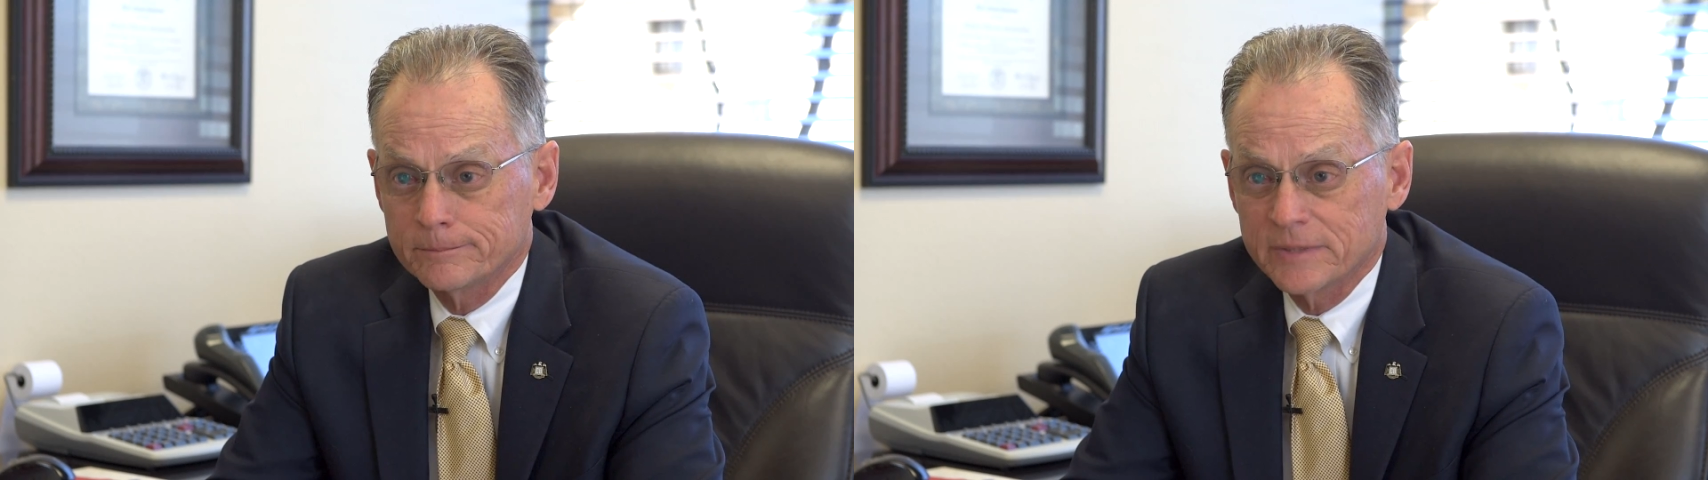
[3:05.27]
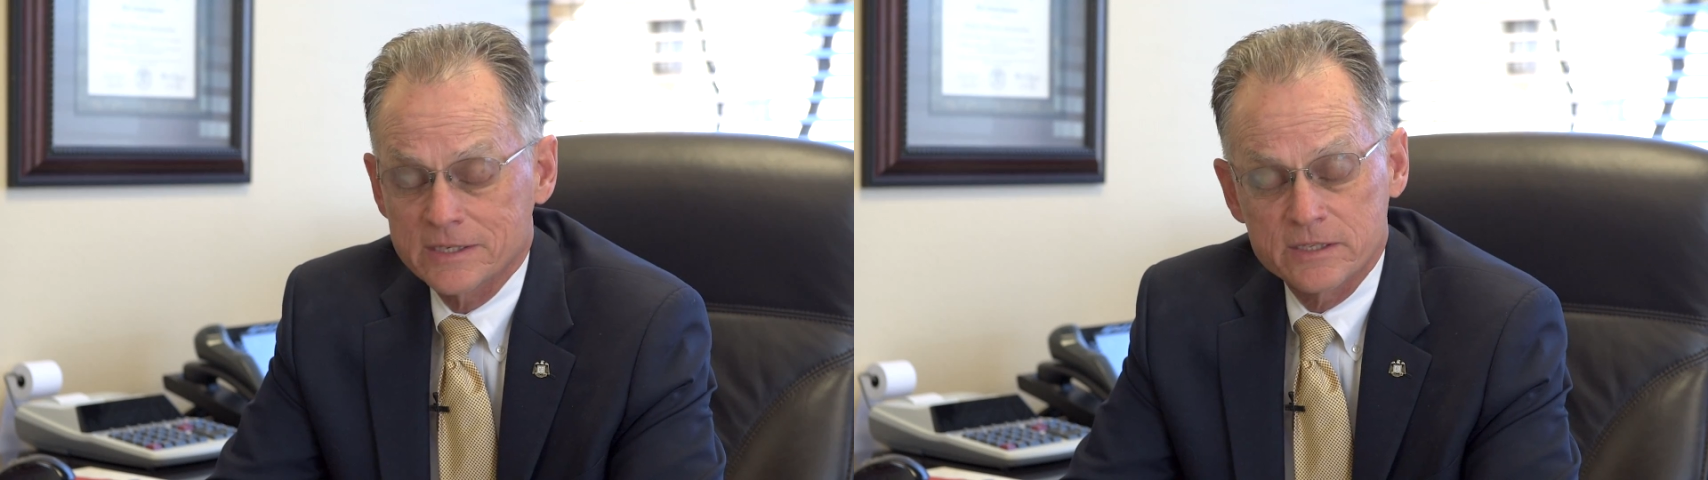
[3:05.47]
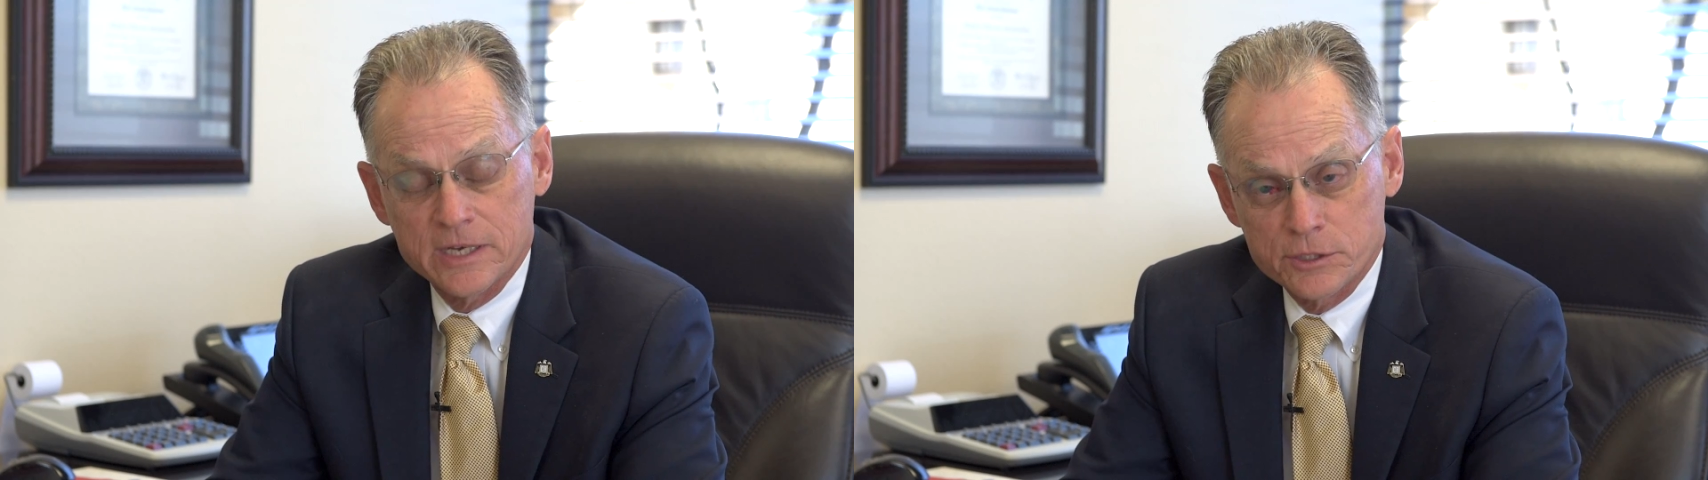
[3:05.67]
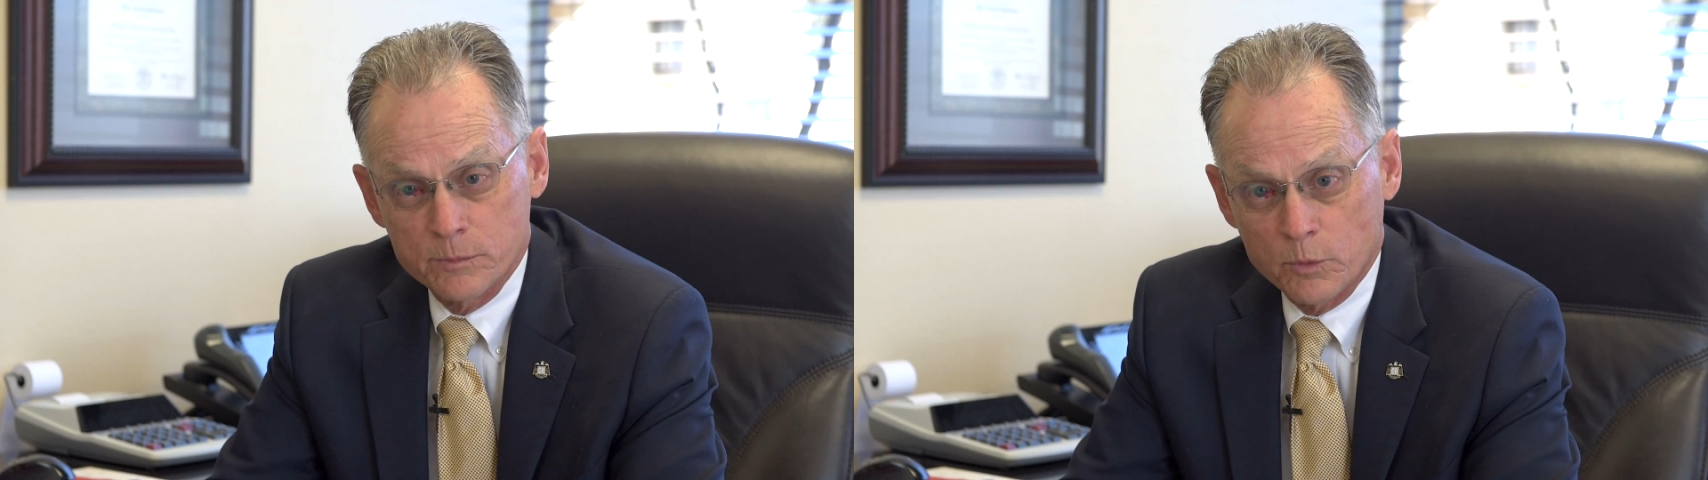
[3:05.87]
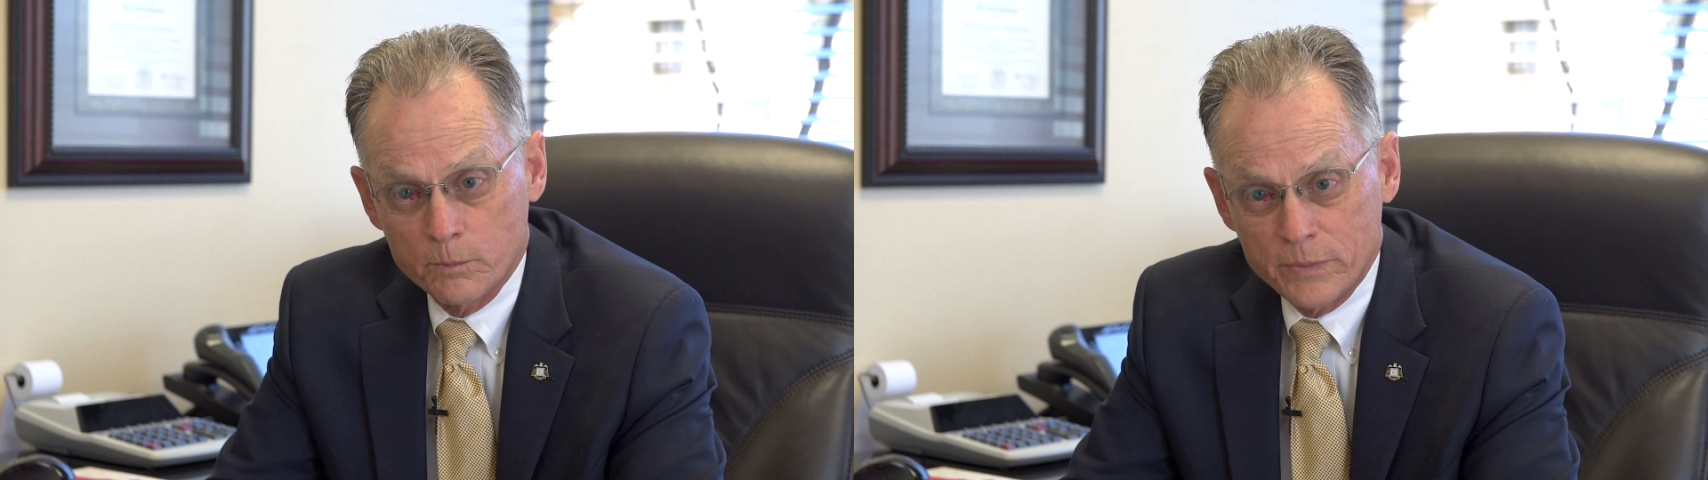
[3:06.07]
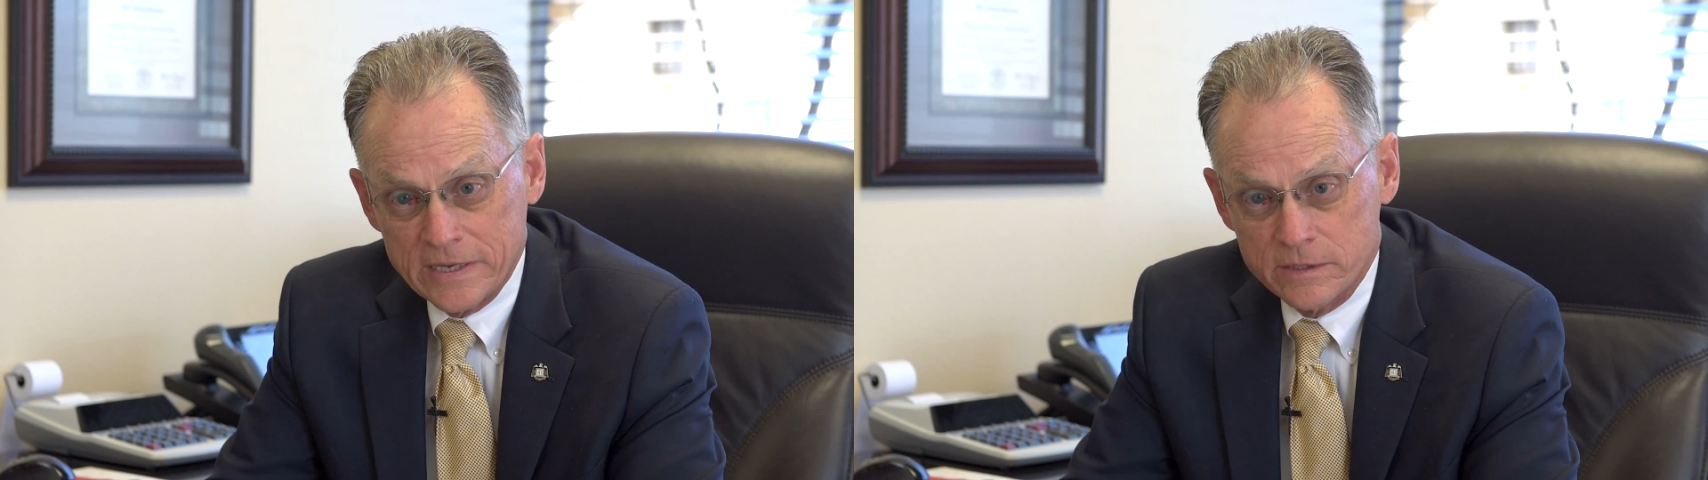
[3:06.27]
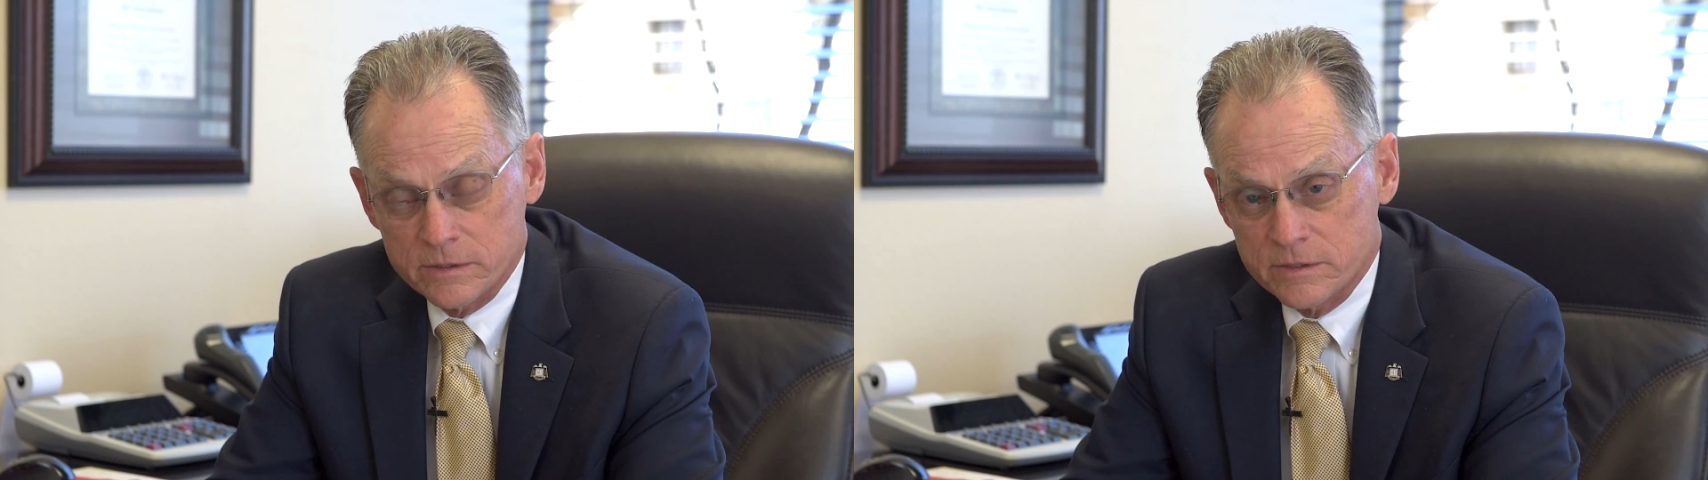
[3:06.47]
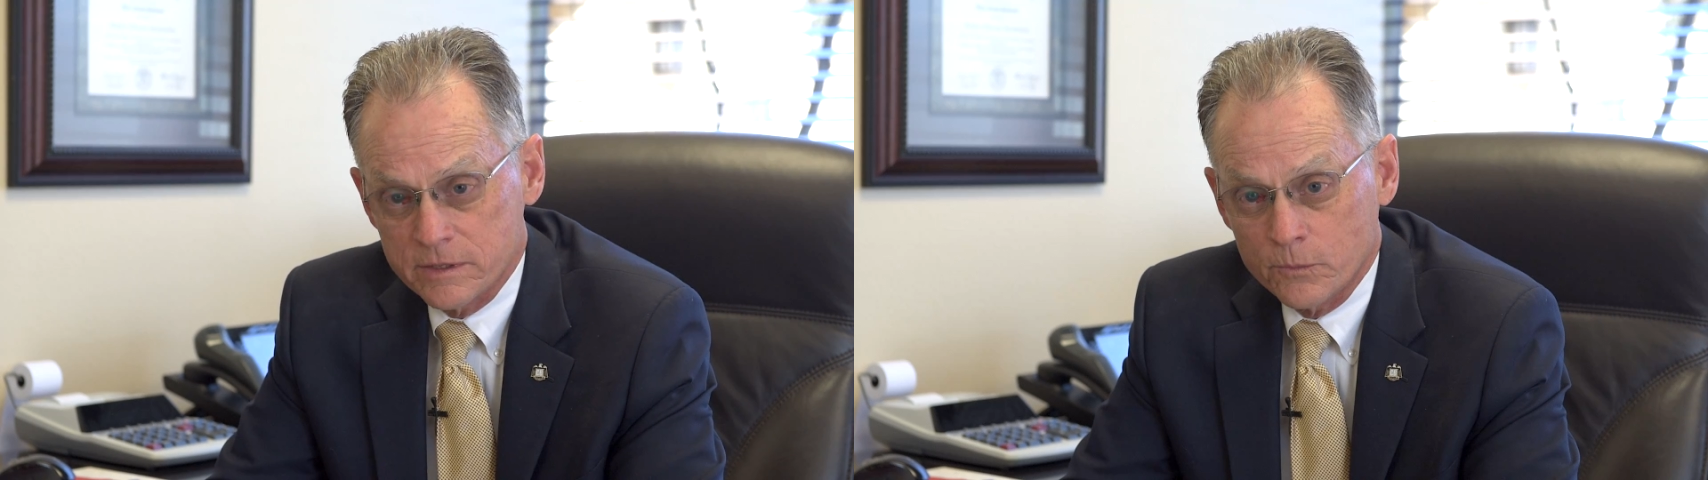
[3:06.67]
accessible
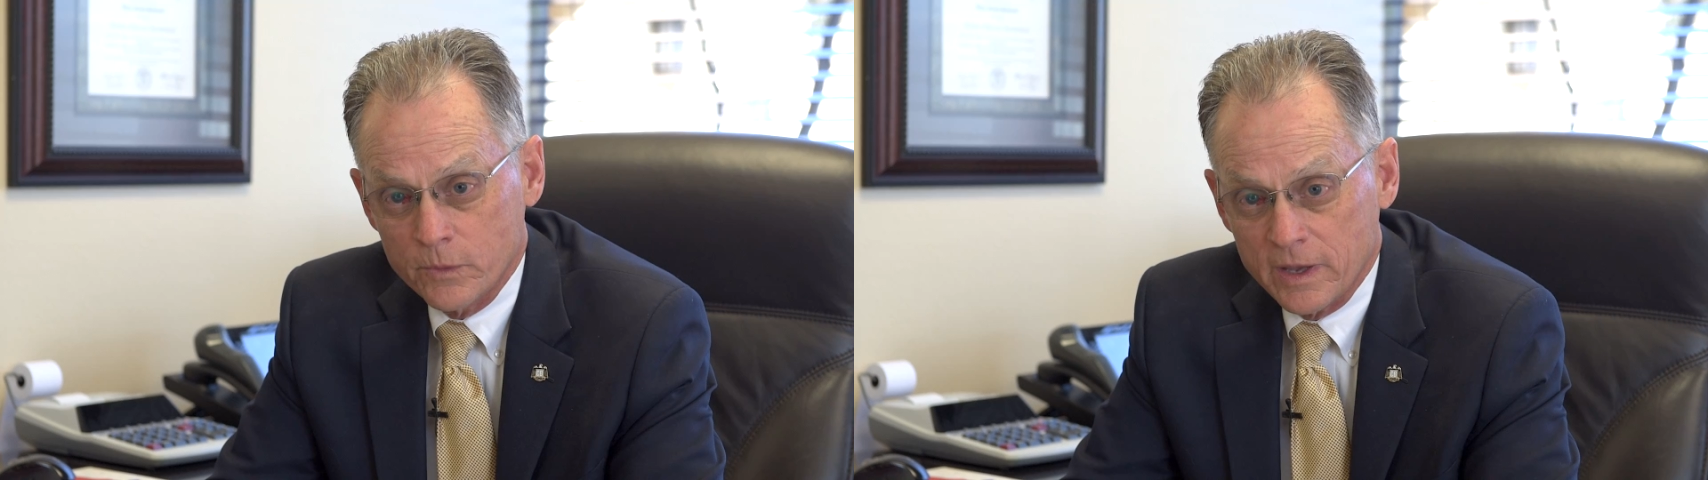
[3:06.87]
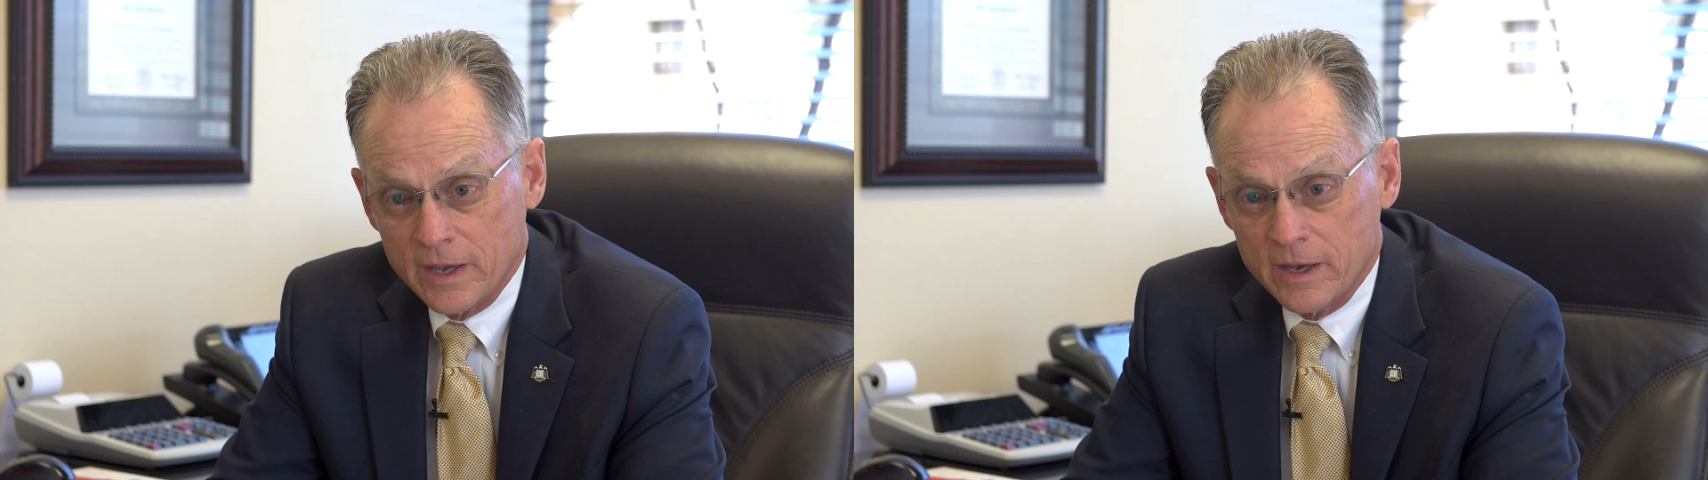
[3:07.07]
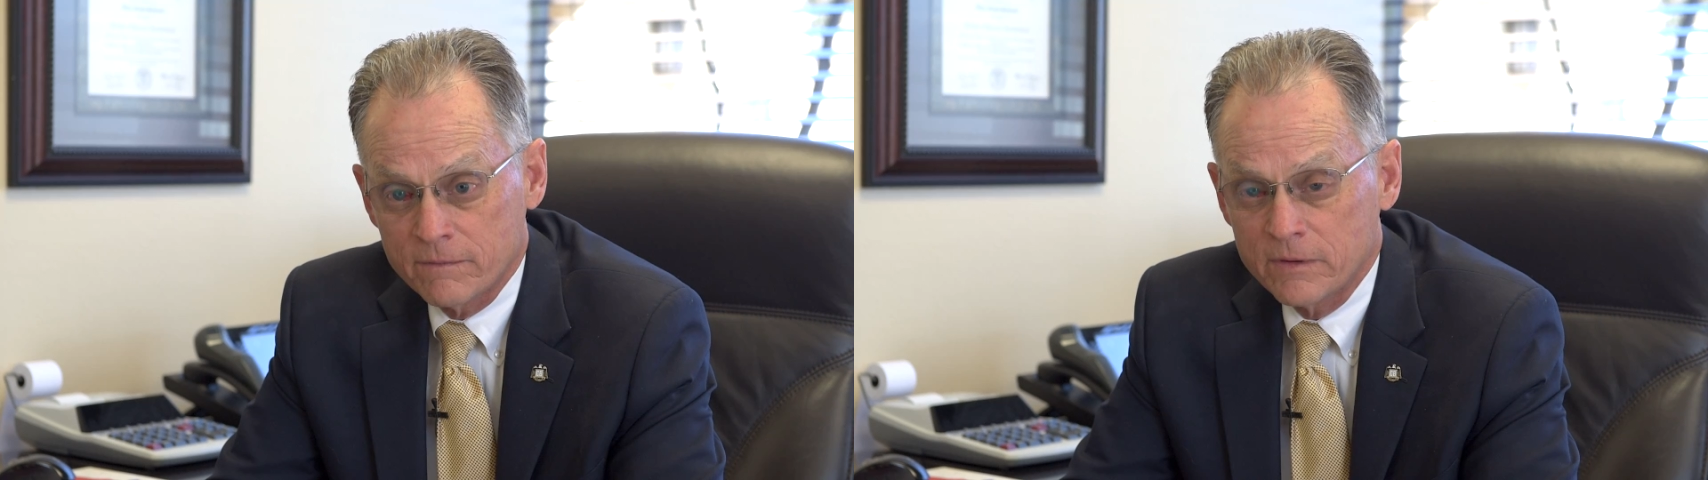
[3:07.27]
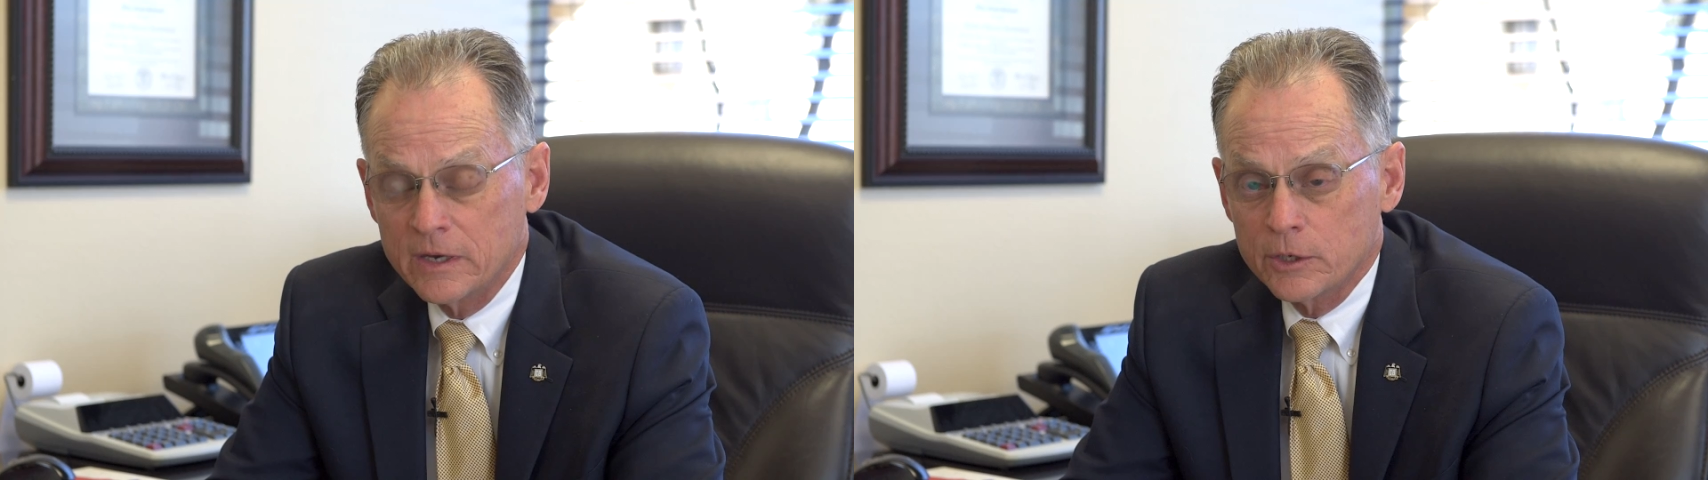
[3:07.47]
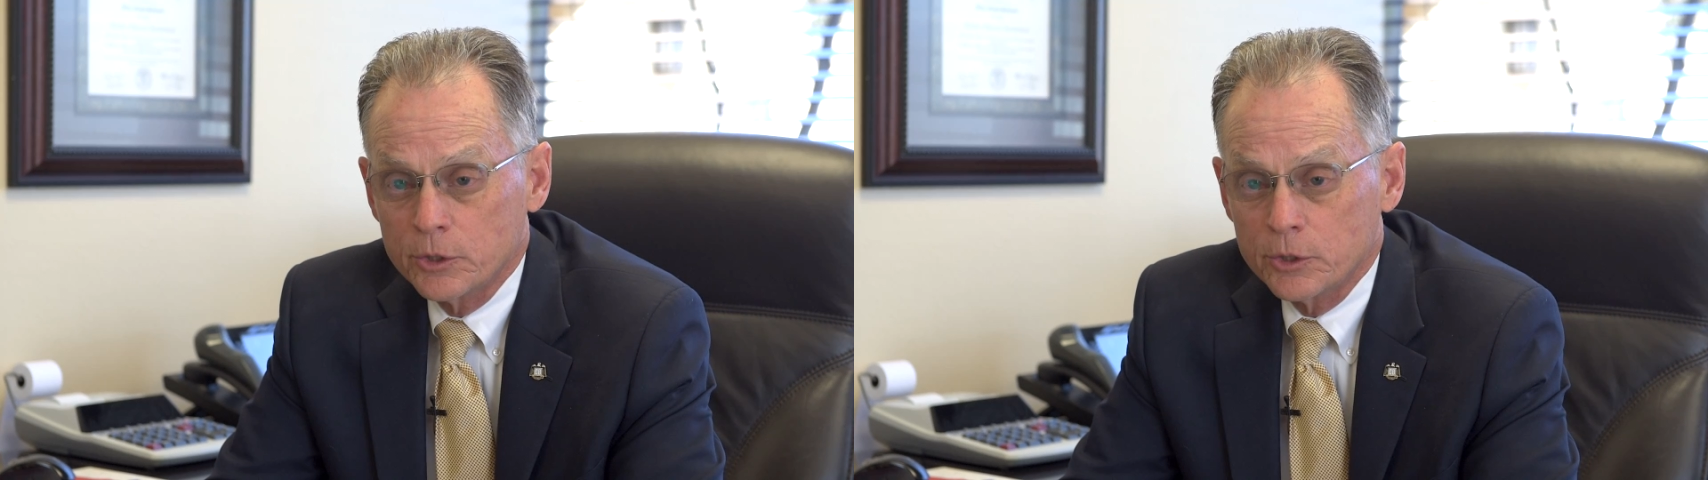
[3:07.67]
basis that we have,